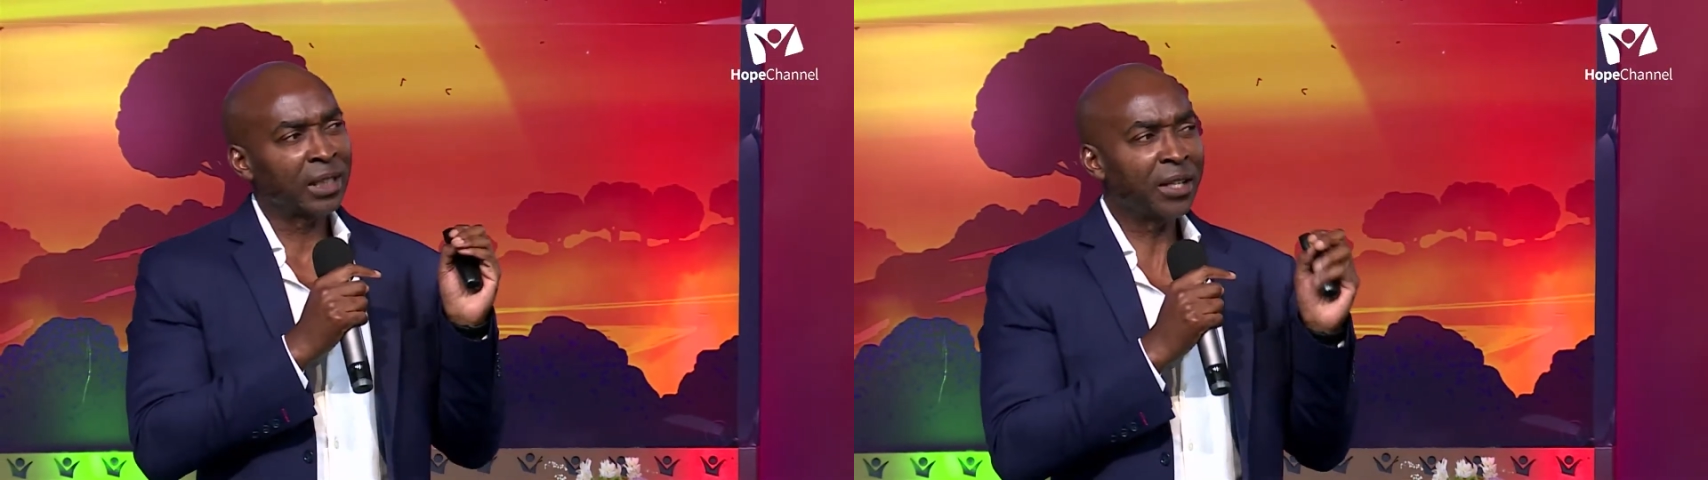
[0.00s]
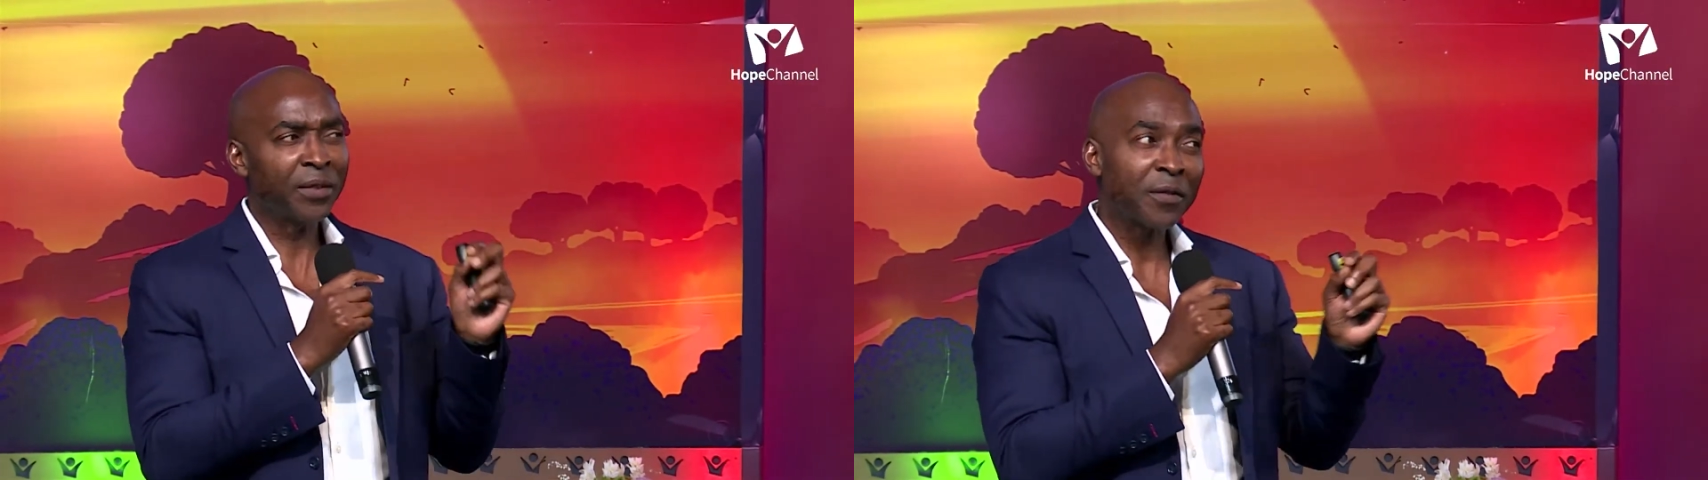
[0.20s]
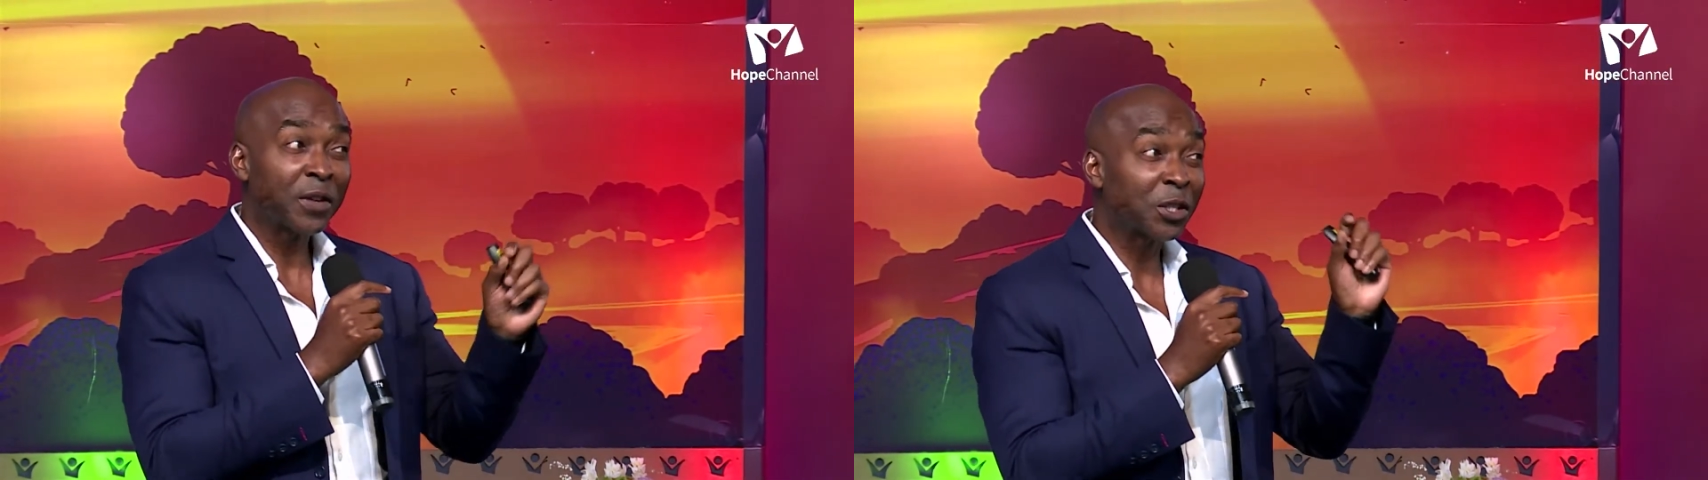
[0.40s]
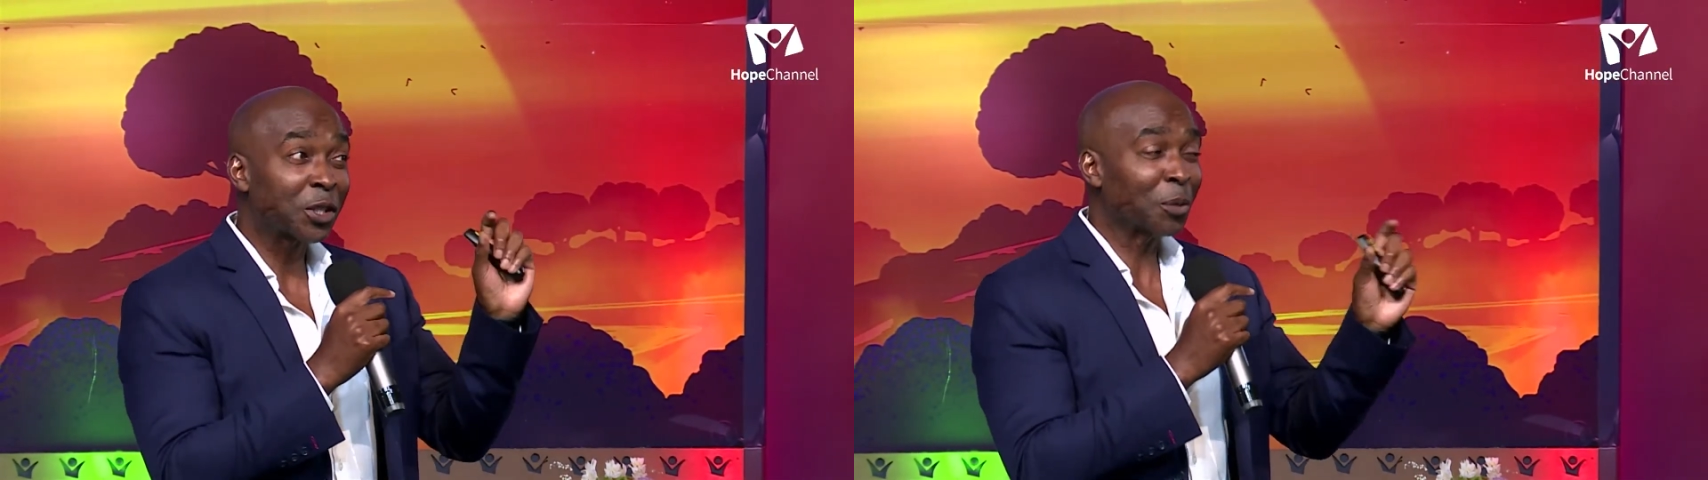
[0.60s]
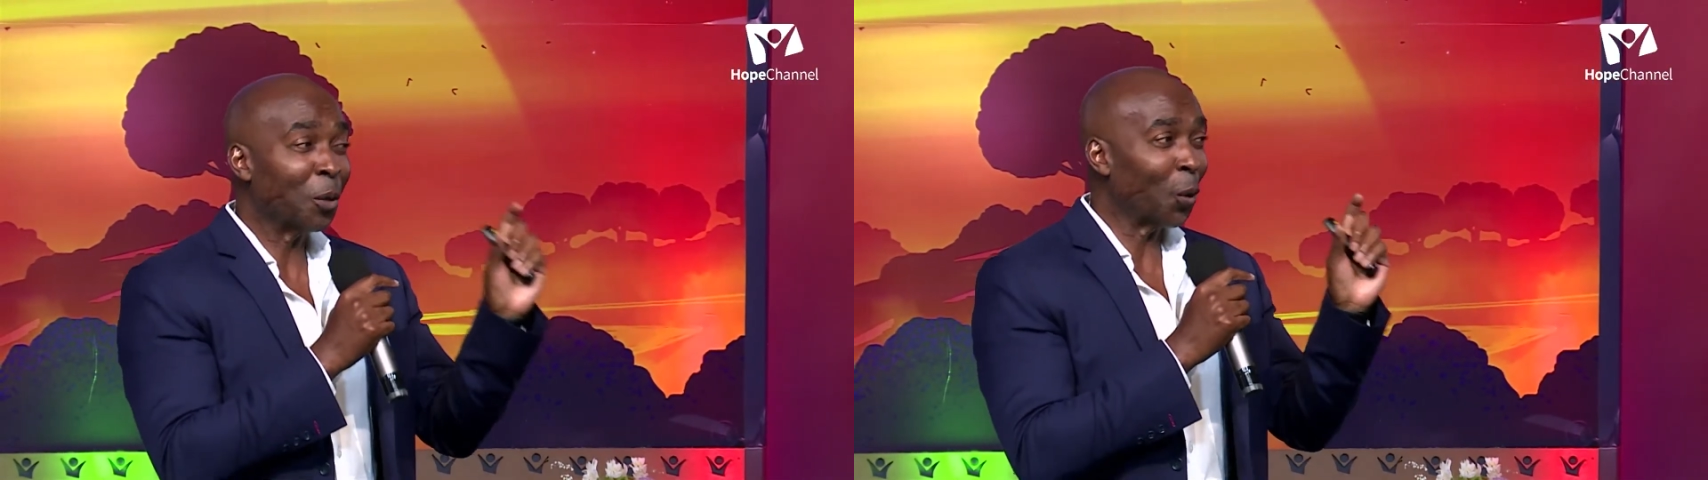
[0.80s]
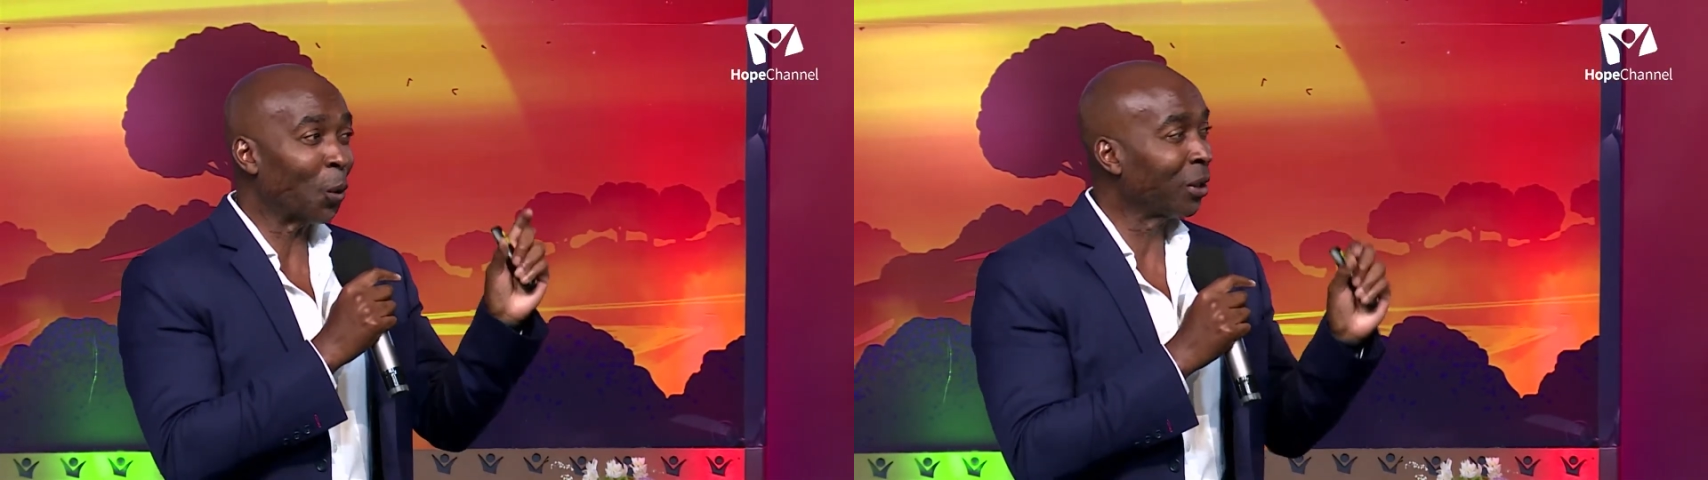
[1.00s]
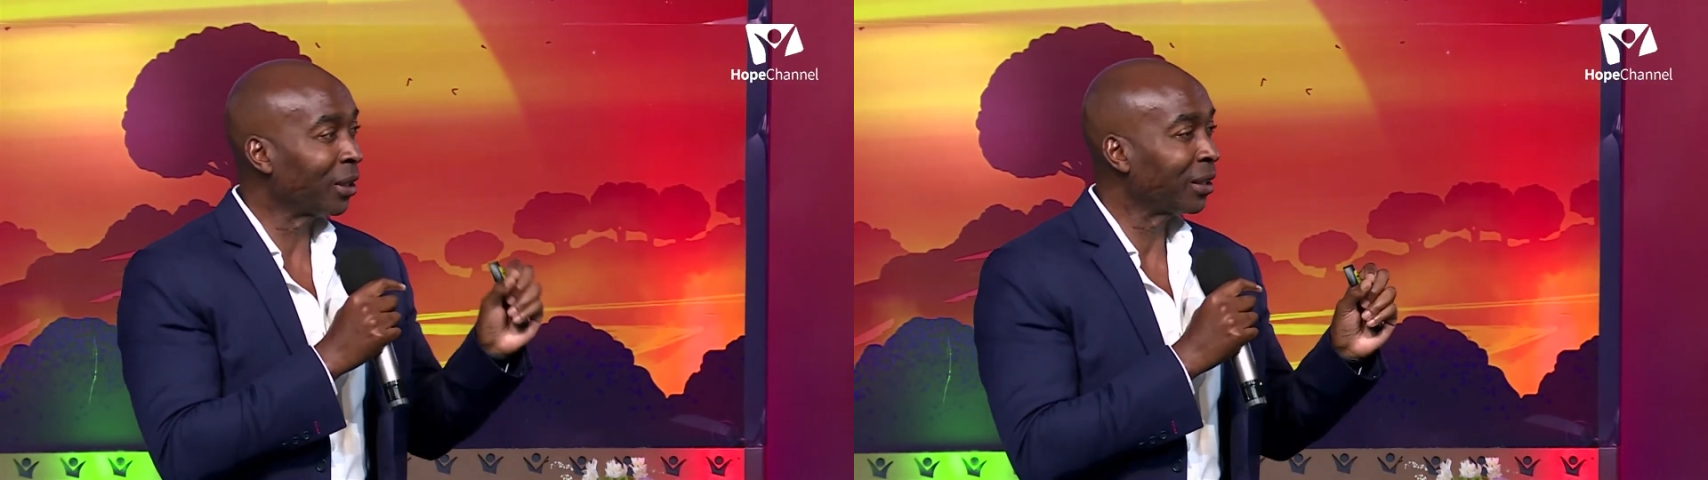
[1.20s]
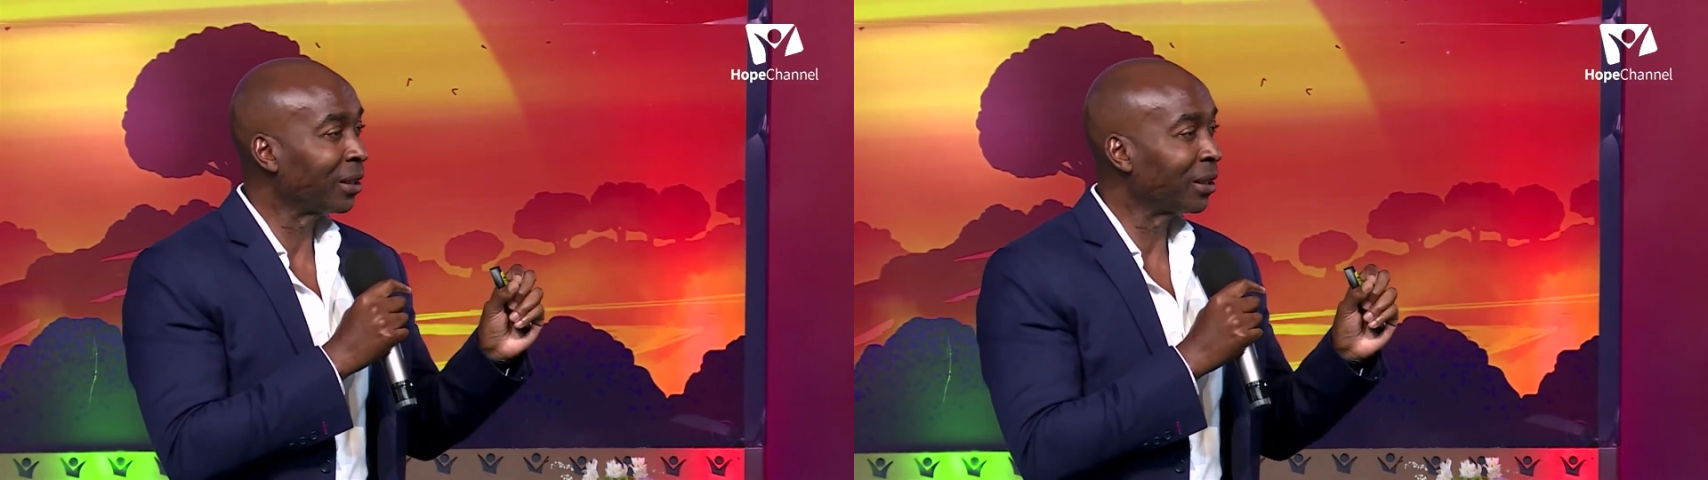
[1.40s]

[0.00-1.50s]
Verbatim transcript: even if it's small,